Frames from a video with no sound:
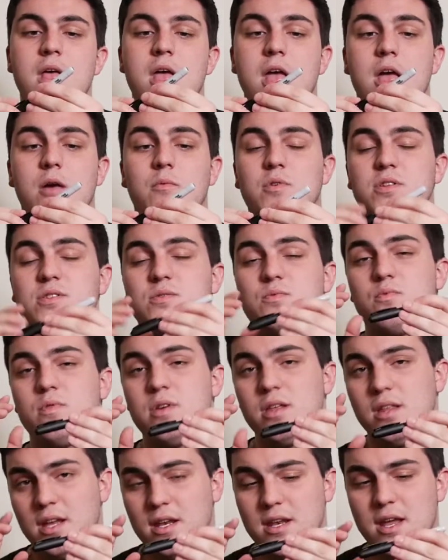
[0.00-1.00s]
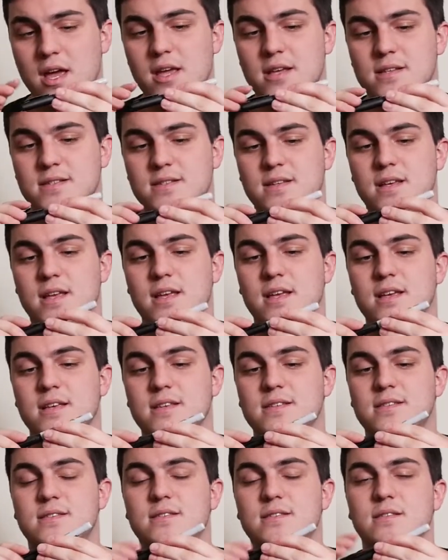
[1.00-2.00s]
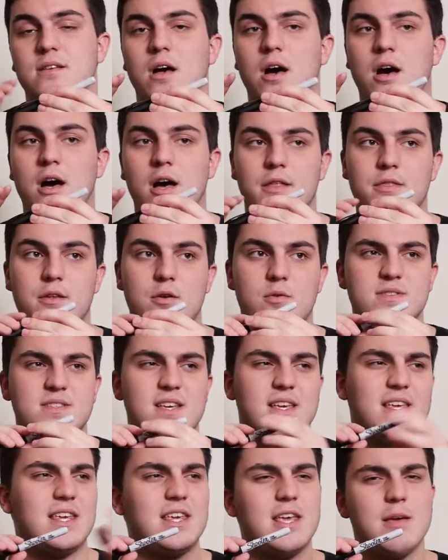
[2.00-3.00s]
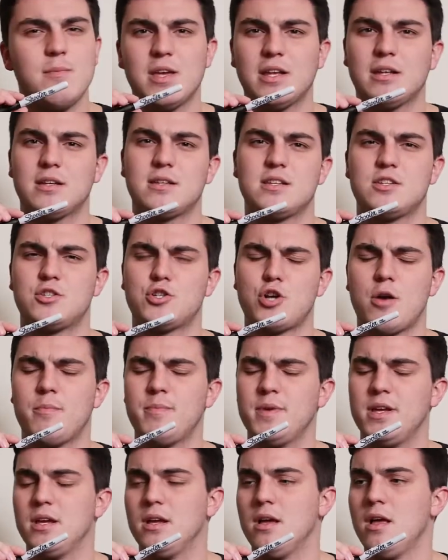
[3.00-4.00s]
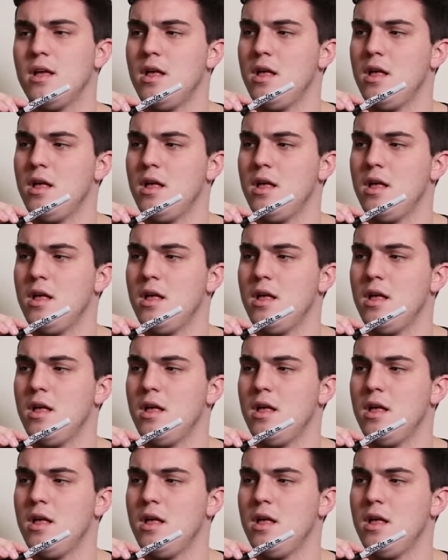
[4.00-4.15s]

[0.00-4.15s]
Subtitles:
And what's really nice is there was a gimmicked Sharpie